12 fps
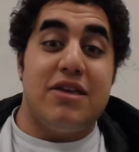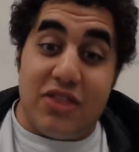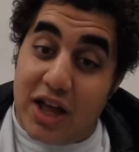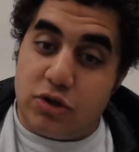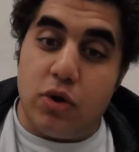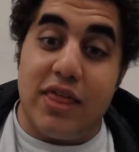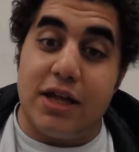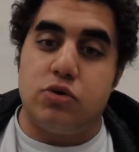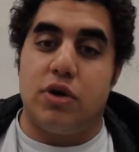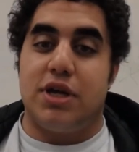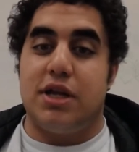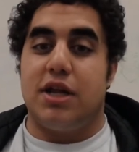That's
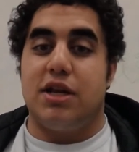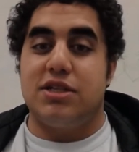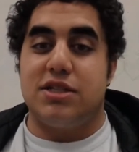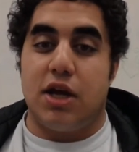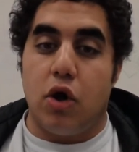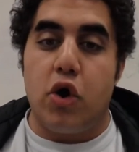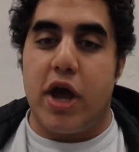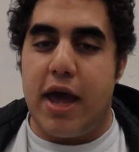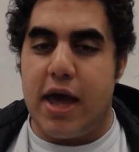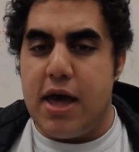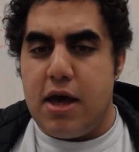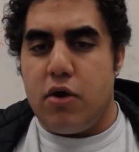what he did. He's like, okay,
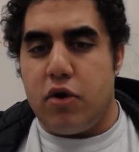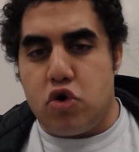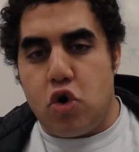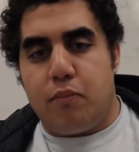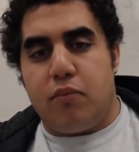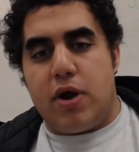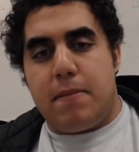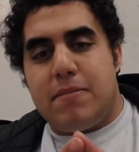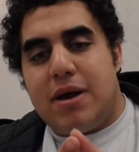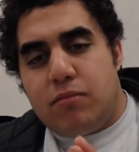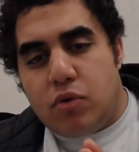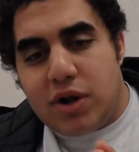incorporate
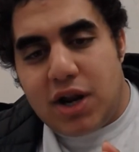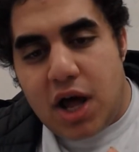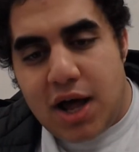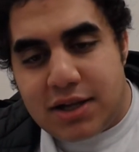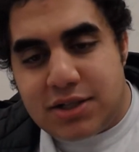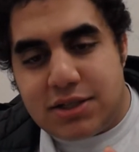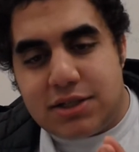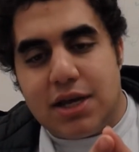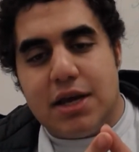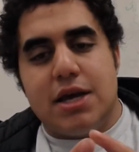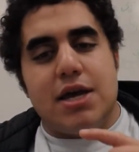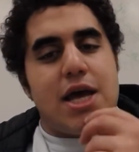memory loss
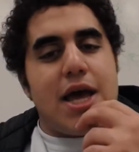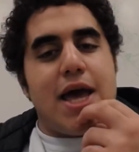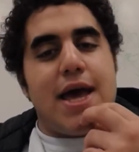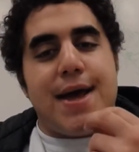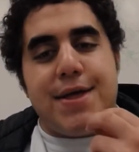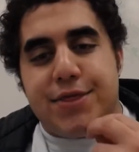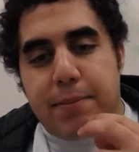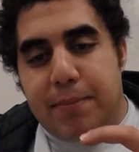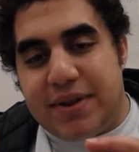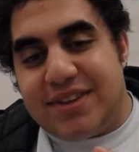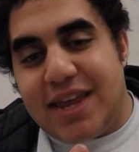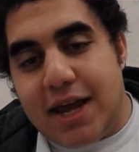and the
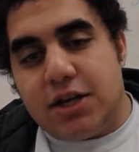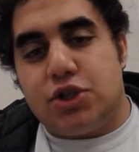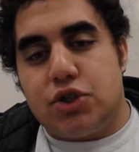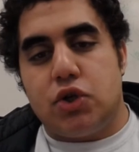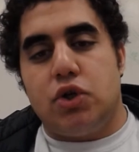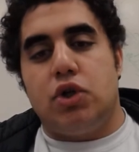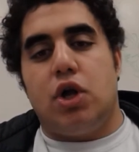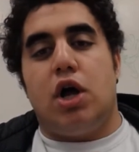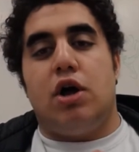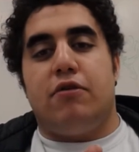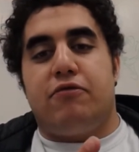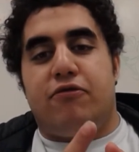potential
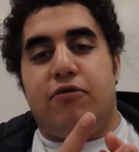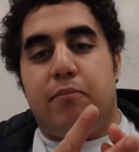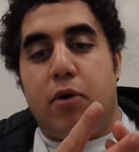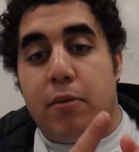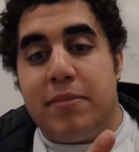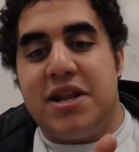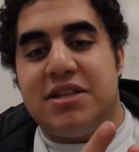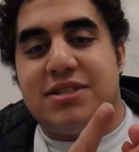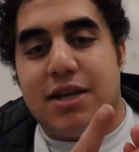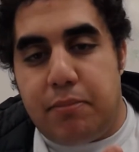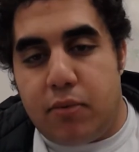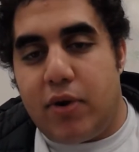of permanent
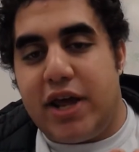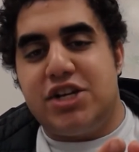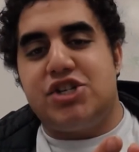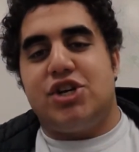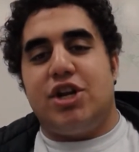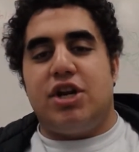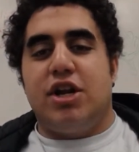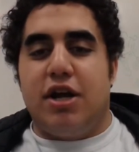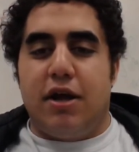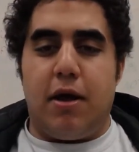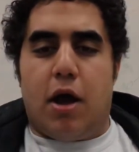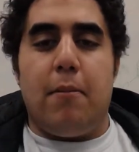separation.
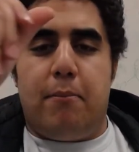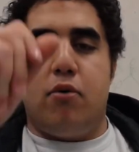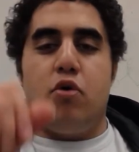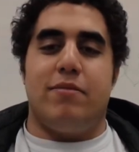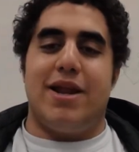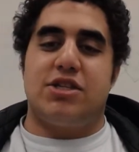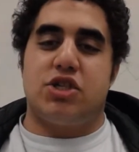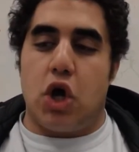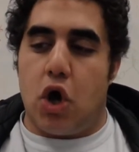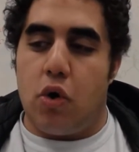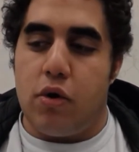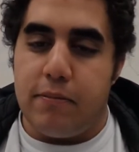Boom, let's go.